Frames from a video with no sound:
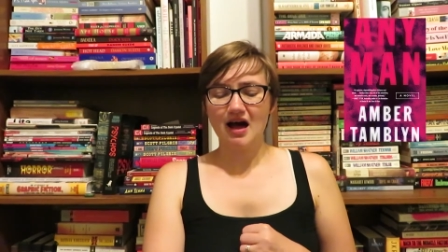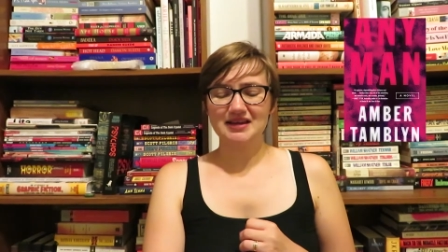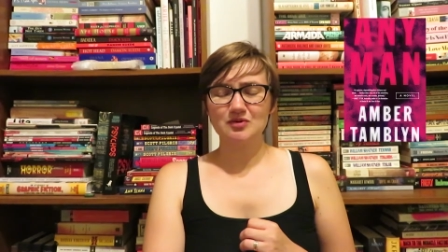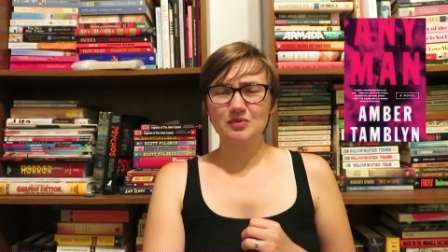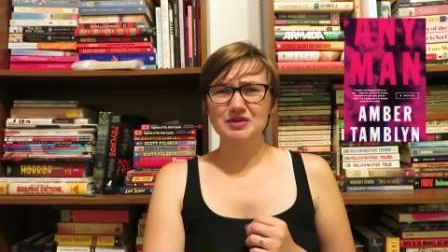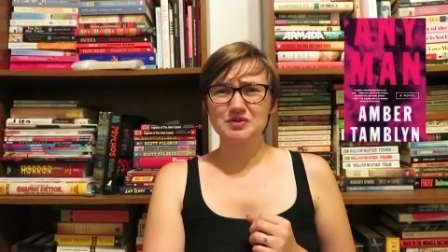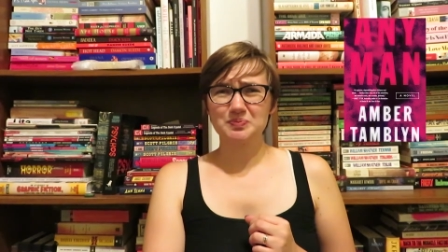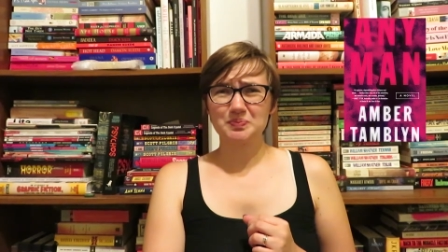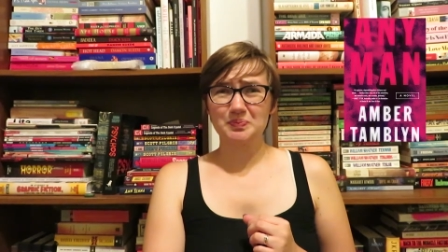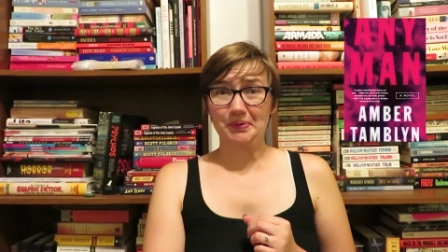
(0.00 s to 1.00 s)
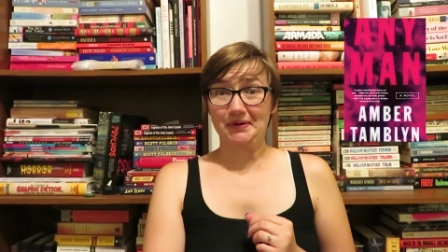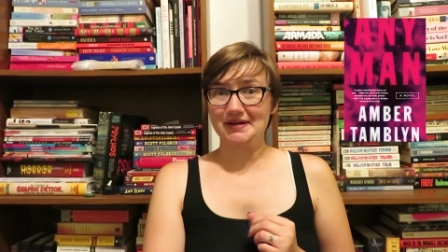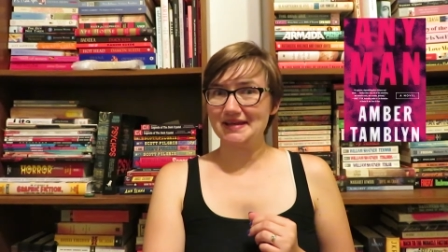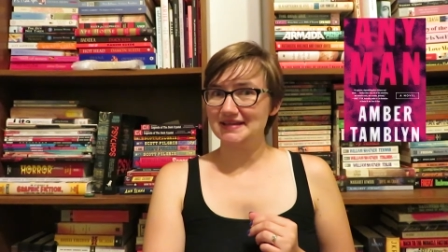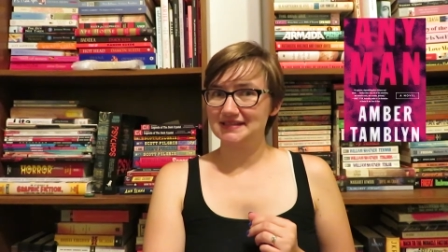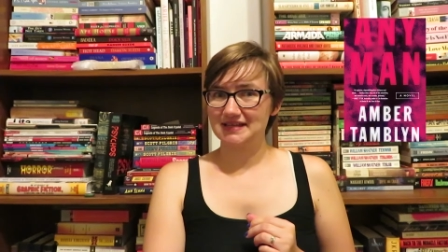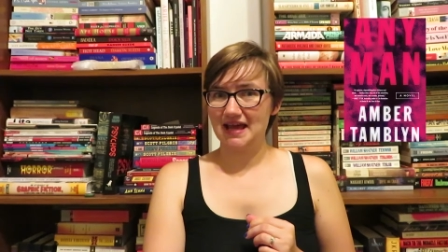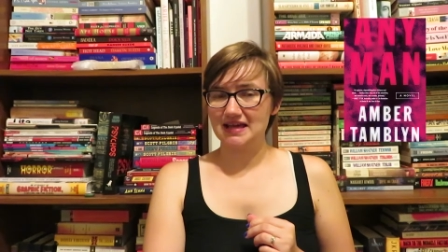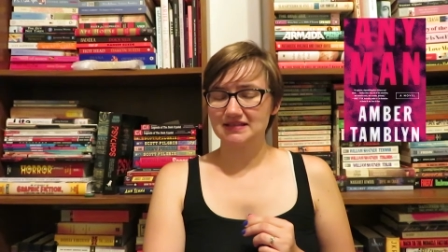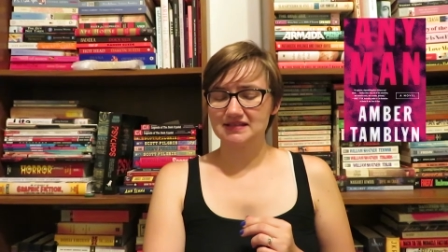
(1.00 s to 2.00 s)
and it was pretty
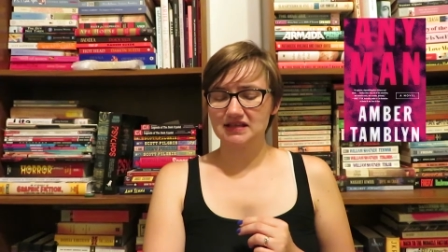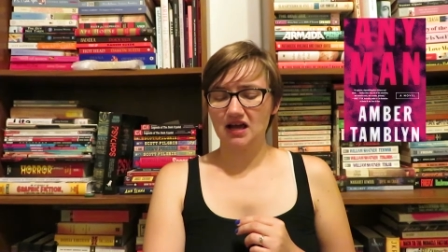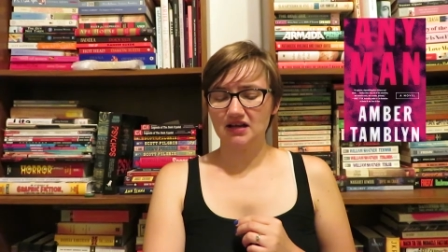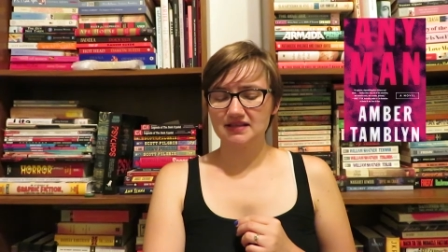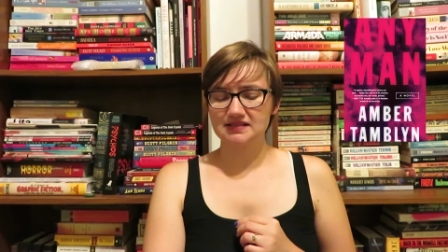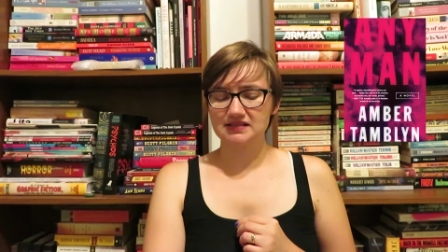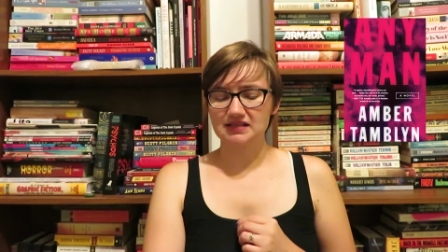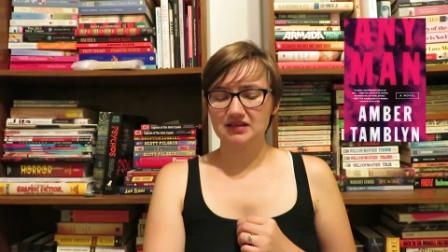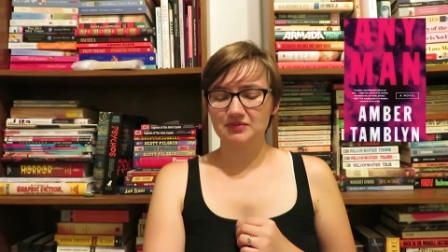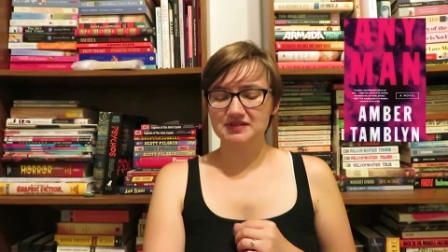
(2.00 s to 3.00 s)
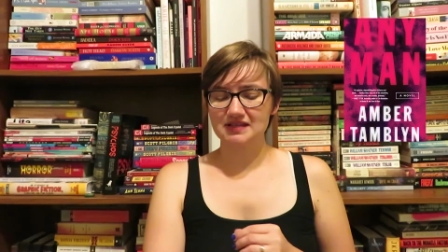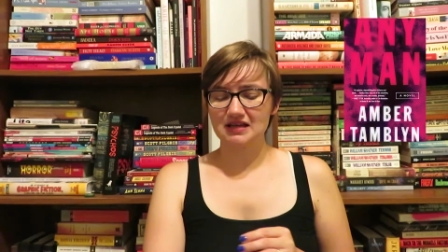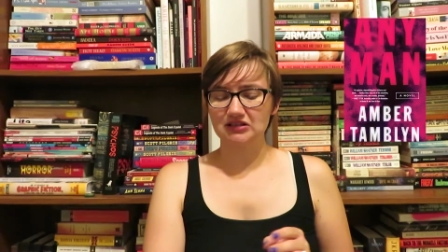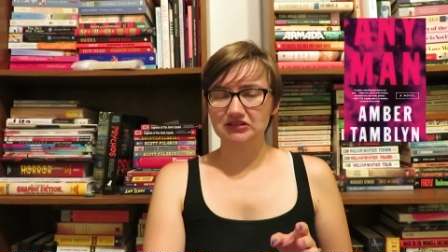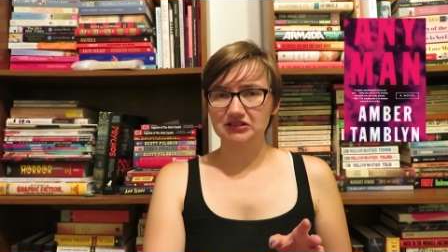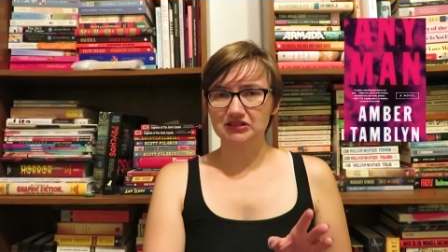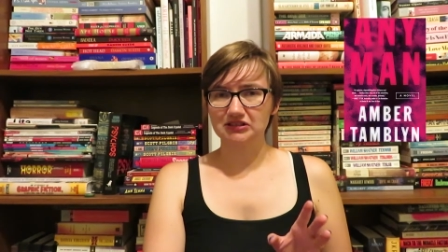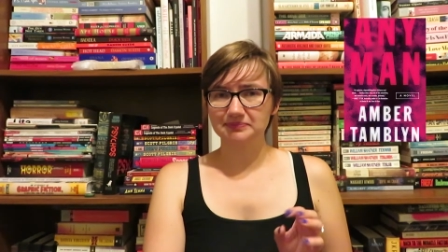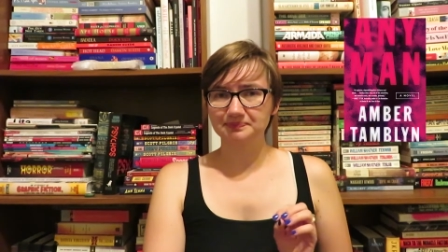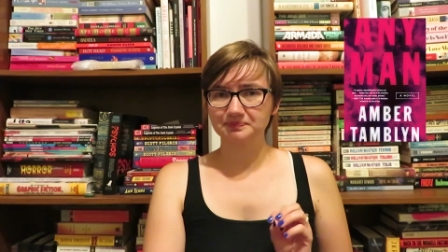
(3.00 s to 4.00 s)
intense, honestly. It was like a
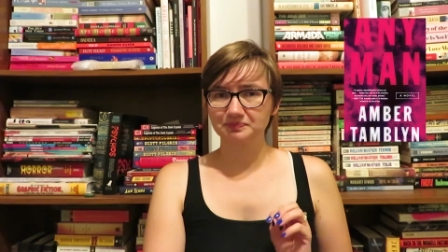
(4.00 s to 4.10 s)
little